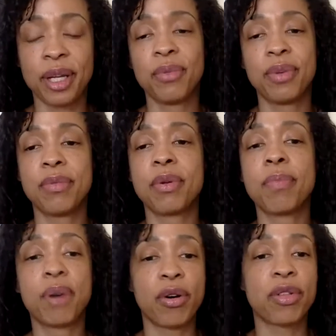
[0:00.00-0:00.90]
We were
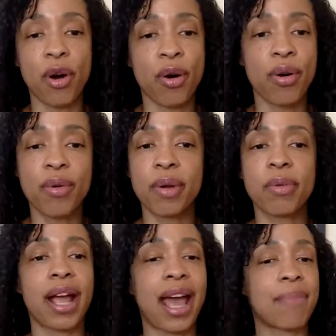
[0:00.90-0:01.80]
both whole. We
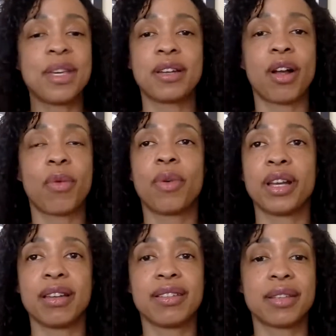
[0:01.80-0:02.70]
were happy in our
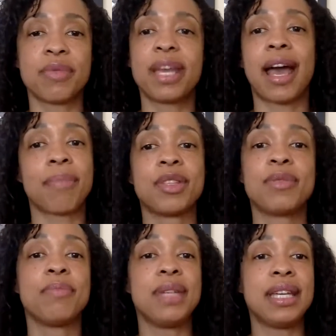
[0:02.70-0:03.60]
oneness, and we happened
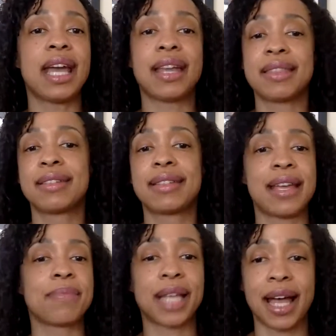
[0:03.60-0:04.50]
to meet at the
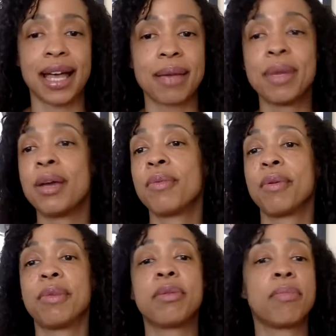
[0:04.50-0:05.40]
same time
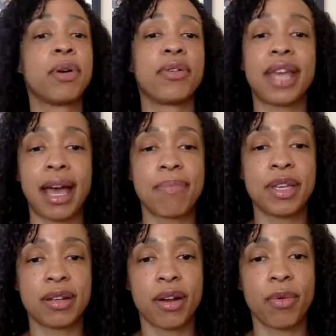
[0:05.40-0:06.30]
when we were both
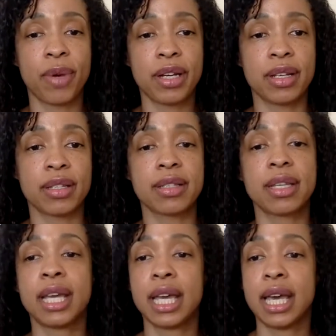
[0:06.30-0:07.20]
happy in our oneness.
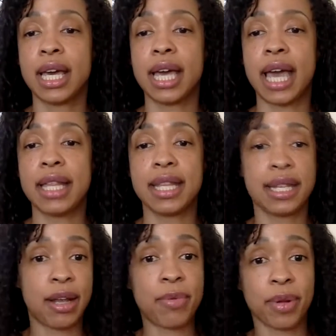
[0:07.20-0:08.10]
And then
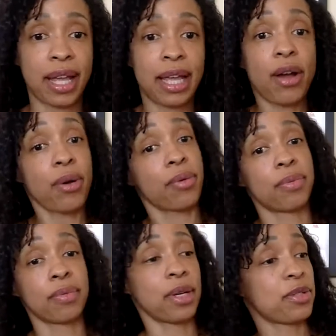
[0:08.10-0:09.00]
they were like, oh,
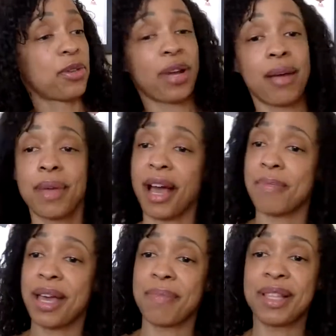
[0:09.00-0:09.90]
well, you're happy.
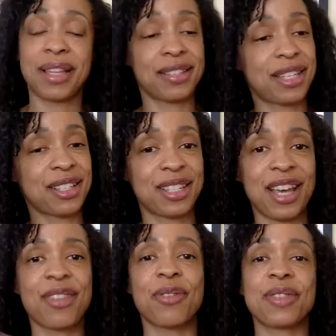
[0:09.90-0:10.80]
I'm happy. Let's get
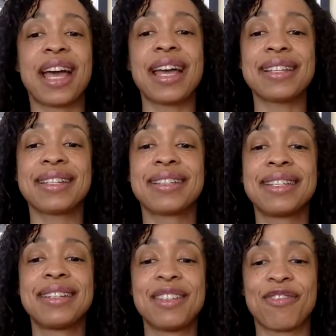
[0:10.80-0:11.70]
together. That's
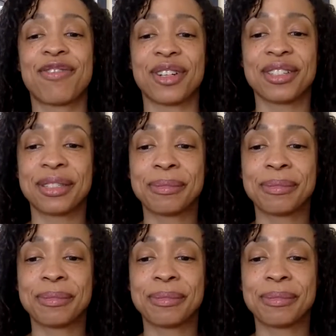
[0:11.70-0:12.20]
the difference.